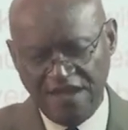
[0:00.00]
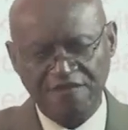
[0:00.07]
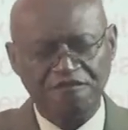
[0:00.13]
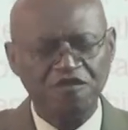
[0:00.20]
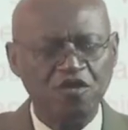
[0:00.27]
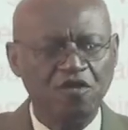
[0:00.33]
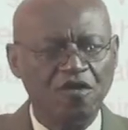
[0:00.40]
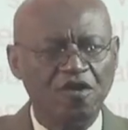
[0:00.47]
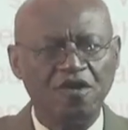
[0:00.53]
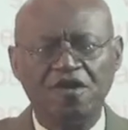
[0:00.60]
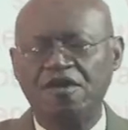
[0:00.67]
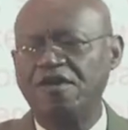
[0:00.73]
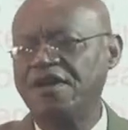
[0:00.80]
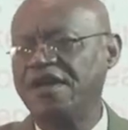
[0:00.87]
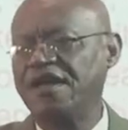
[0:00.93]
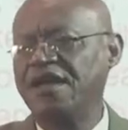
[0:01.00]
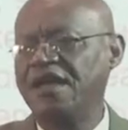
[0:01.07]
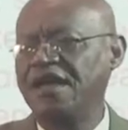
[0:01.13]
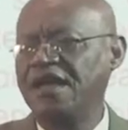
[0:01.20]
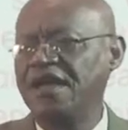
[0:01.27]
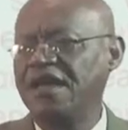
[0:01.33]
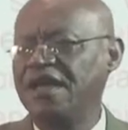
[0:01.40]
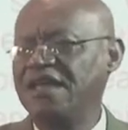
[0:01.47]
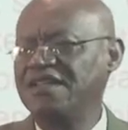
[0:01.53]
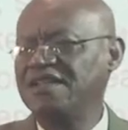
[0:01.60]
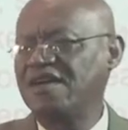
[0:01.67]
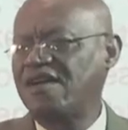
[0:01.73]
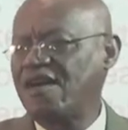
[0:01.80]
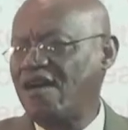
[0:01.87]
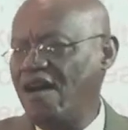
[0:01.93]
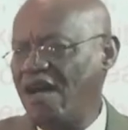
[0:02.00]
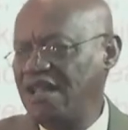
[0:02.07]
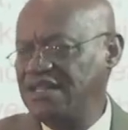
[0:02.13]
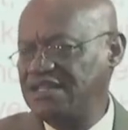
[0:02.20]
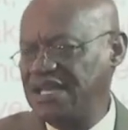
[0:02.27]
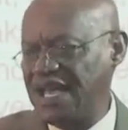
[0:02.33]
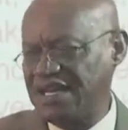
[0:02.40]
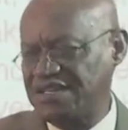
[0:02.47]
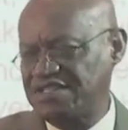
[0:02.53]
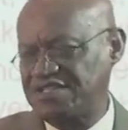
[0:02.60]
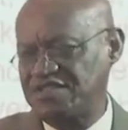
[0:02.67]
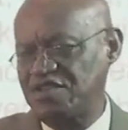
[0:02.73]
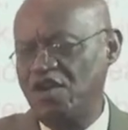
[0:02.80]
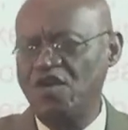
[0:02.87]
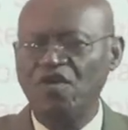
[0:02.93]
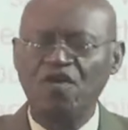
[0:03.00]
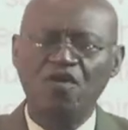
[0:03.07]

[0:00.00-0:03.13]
if you're in context